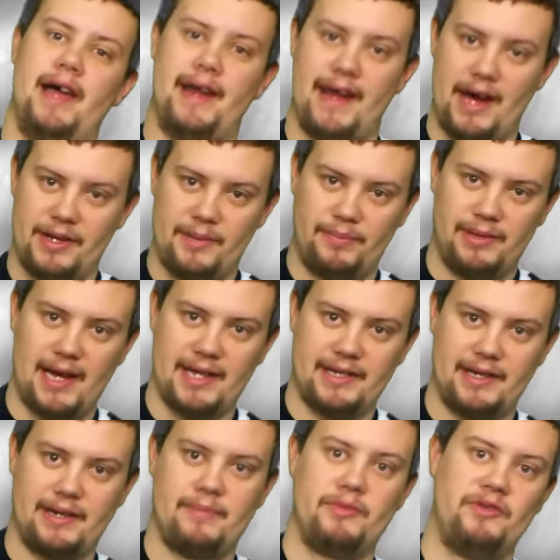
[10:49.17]
And now the
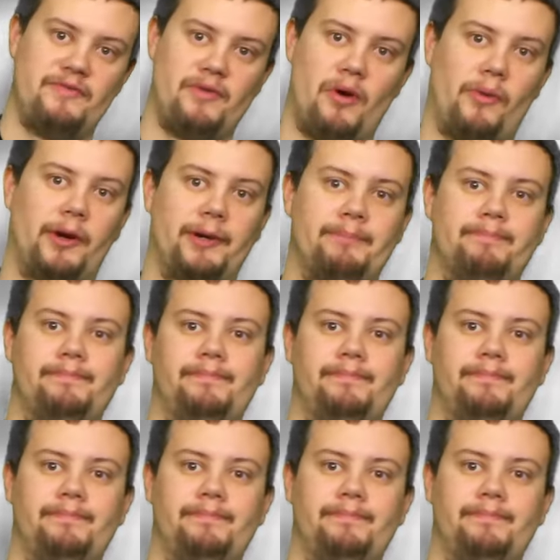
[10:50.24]
plot's going to move forward.